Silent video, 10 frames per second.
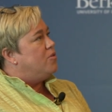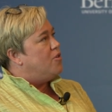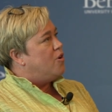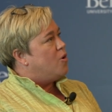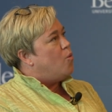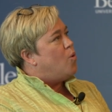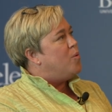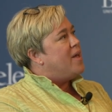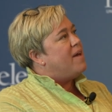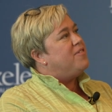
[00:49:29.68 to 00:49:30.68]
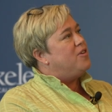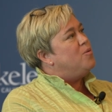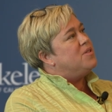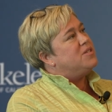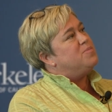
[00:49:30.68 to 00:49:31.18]
look, what we have to do
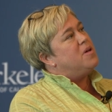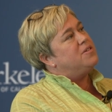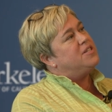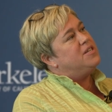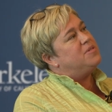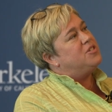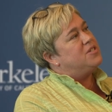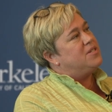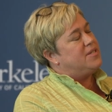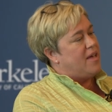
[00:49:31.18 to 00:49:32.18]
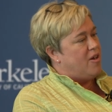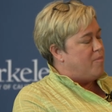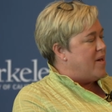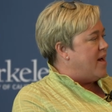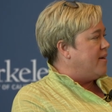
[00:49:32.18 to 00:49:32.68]
with a smaller team is just scale
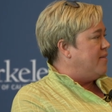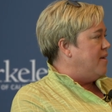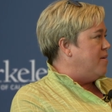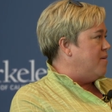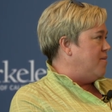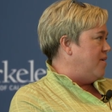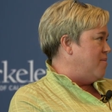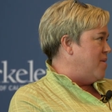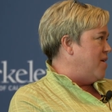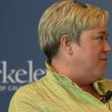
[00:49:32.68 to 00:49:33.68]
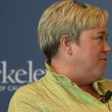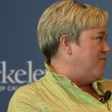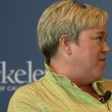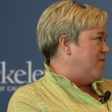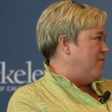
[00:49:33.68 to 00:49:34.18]
back the, the amount
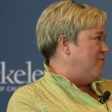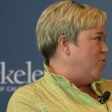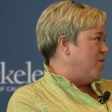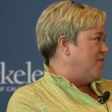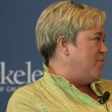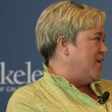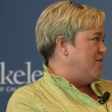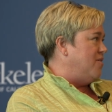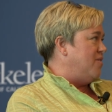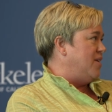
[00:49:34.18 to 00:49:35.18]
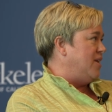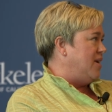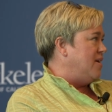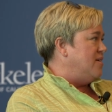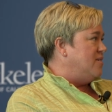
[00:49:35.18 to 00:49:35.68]
of, of work that we can do on
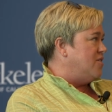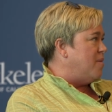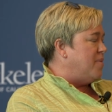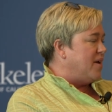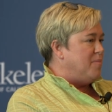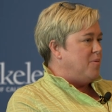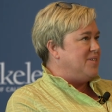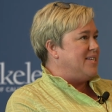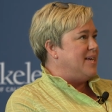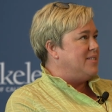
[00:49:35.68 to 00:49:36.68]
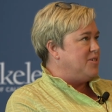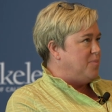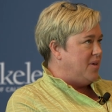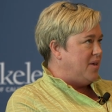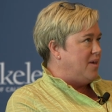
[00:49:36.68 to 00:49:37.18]
any topic. I mean, hmm. we tend to
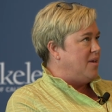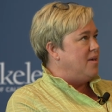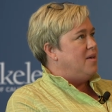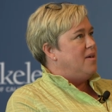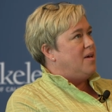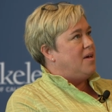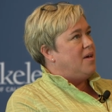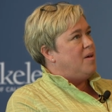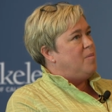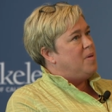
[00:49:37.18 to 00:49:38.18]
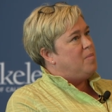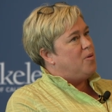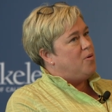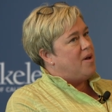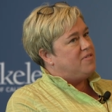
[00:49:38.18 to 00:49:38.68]
be uh,
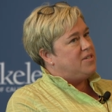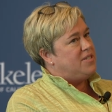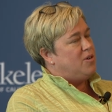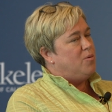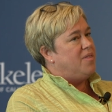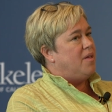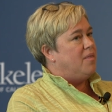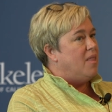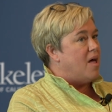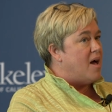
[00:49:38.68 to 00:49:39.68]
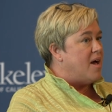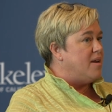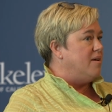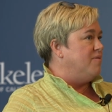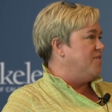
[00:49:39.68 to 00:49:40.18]
people who have to deal with a
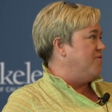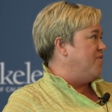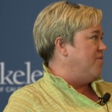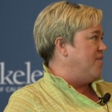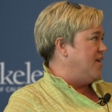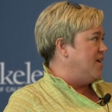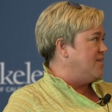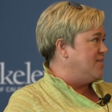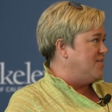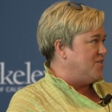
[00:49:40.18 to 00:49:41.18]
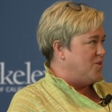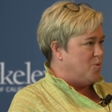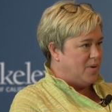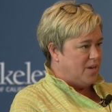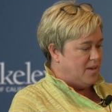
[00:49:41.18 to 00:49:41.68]
lot of different things. And
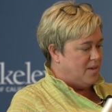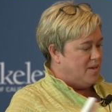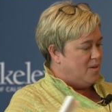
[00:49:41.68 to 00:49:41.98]
so we,